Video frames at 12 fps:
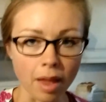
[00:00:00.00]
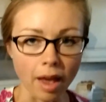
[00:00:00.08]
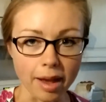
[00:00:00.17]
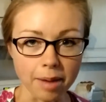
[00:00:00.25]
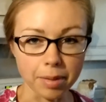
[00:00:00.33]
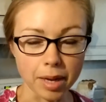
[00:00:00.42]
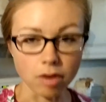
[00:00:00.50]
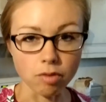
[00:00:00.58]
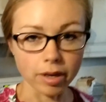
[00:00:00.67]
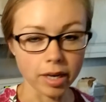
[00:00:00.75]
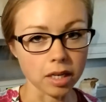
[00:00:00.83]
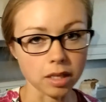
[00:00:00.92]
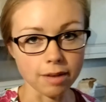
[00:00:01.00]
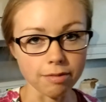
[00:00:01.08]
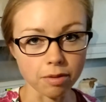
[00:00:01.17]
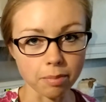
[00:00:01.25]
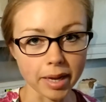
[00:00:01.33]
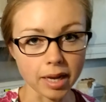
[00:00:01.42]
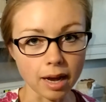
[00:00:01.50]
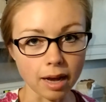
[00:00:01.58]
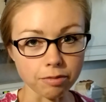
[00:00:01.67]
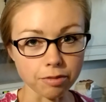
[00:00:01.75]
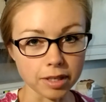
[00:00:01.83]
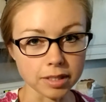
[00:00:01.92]
I am getting ready to leave for my
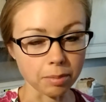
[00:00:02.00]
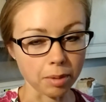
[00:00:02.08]
conference.